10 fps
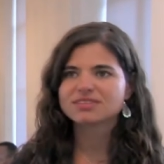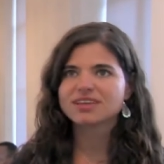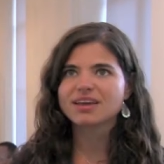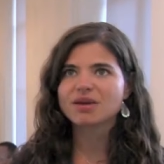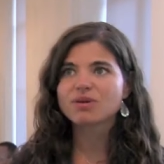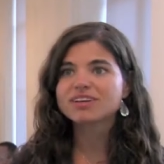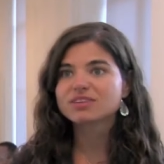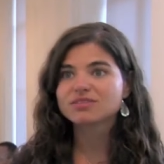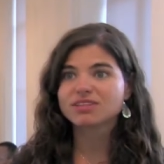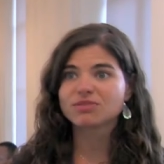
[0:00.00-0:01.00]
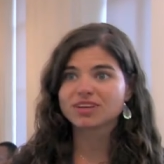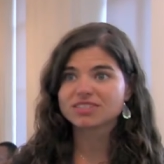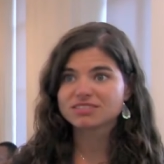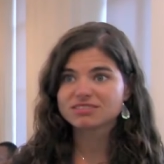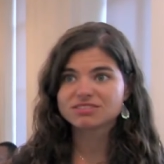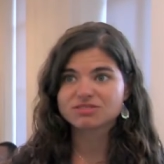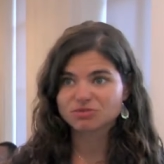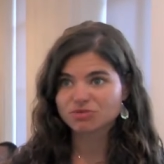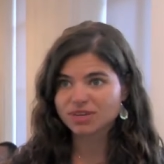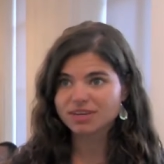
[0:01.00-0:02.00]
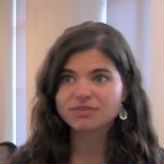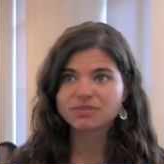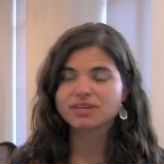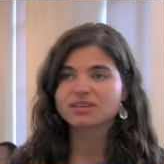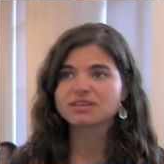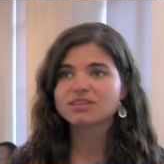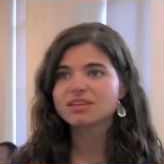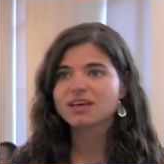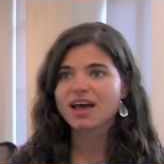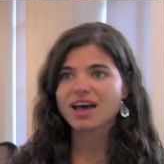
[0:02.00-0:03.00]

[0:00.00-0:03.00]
The quality of the education is really, really good,